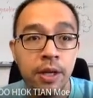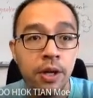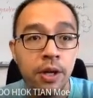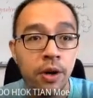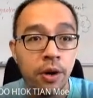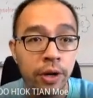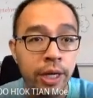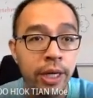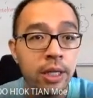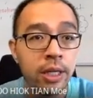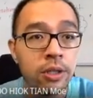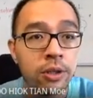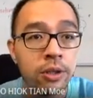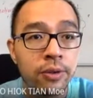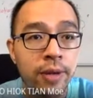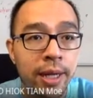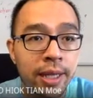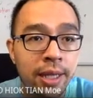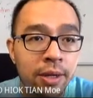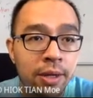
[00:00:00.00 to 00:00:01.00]
Okay, so
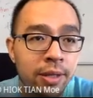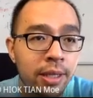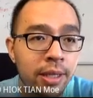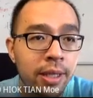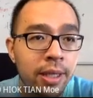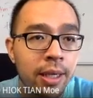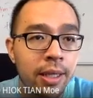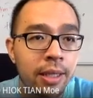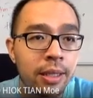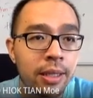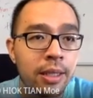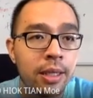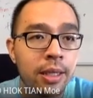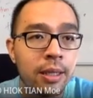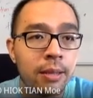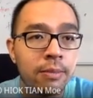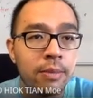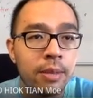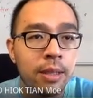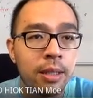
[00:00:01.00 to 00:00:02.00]
write down here,
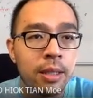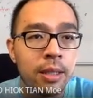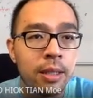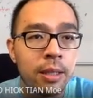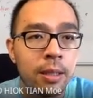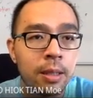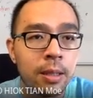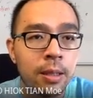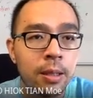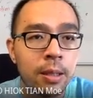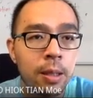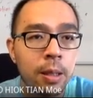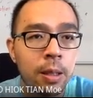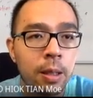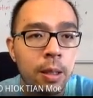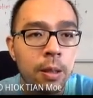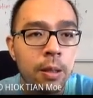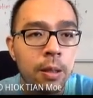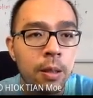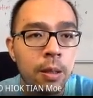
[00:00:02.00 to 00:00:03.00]
thermal
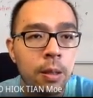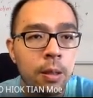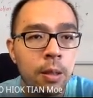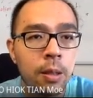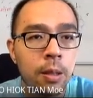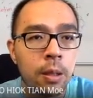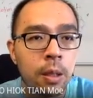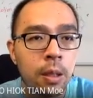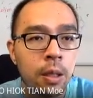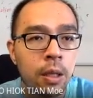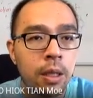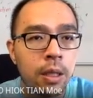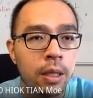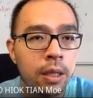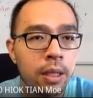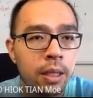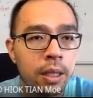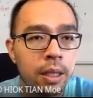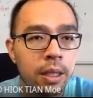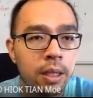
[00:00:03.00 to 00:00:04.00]

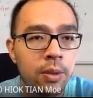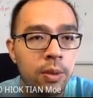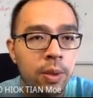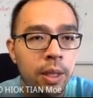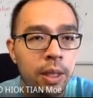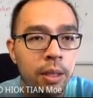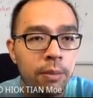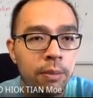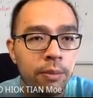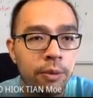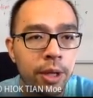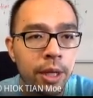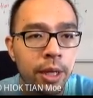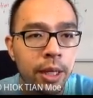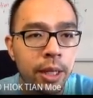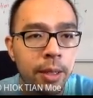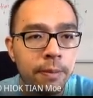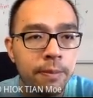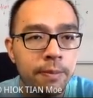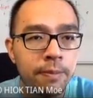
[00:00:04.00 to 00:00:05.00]

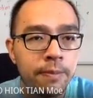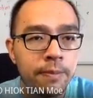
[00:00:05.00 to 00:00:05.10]
equilibrium